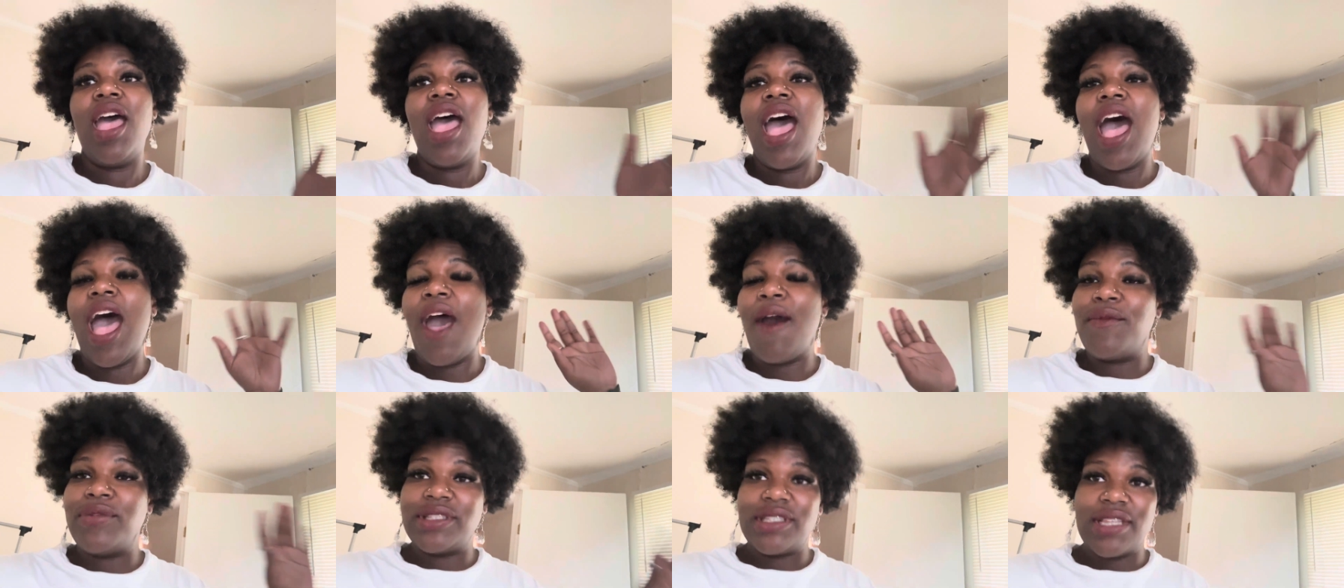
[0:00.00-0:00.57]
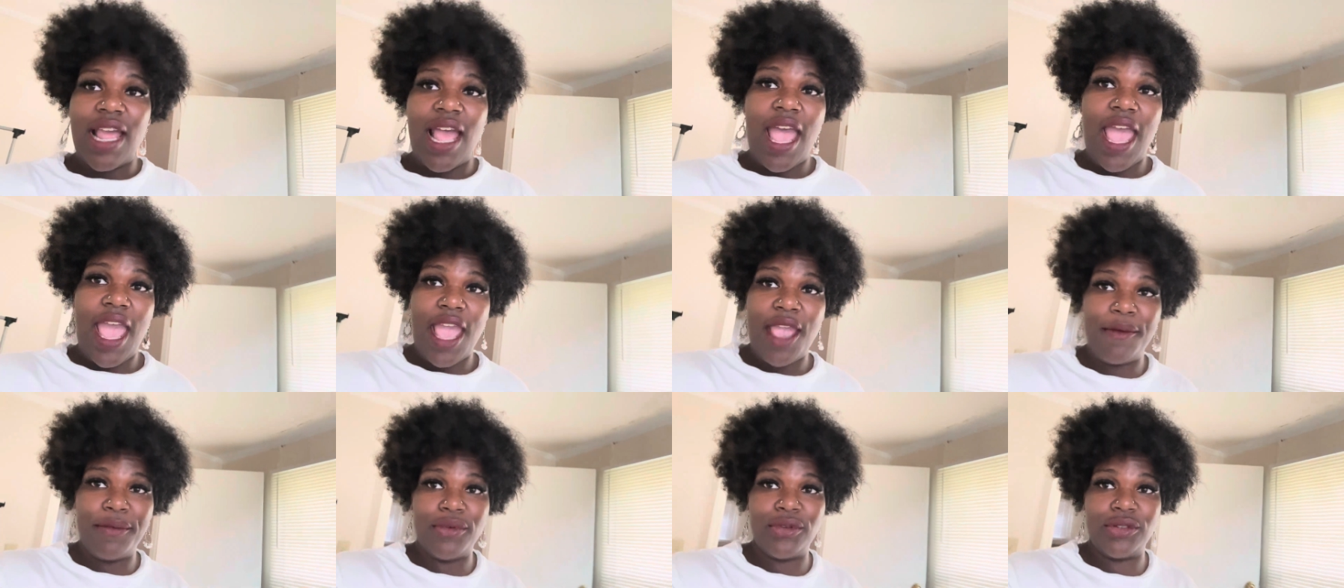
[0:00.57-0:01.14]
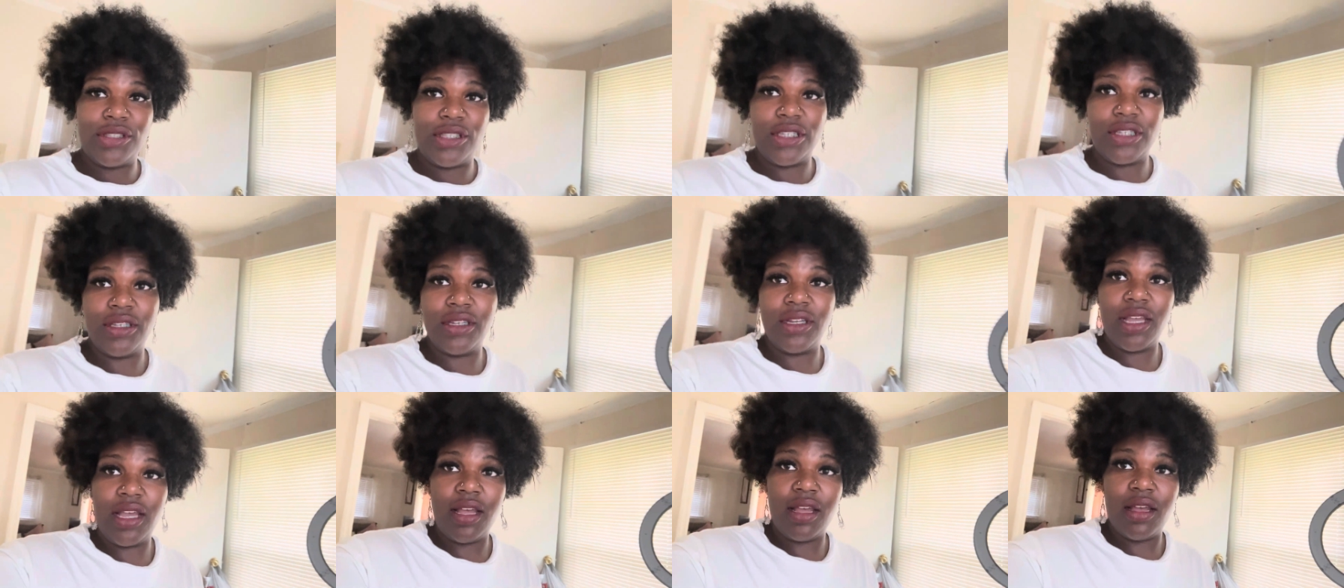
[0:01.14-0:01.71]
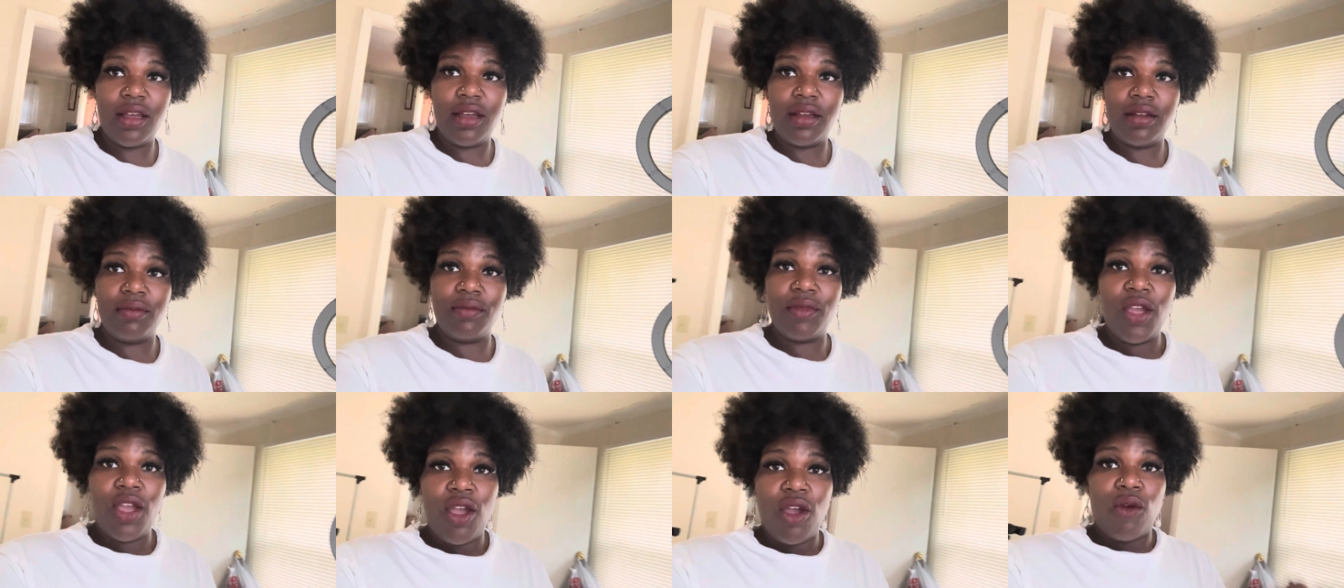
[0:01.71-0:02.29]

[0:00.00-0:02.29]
i was not able to um,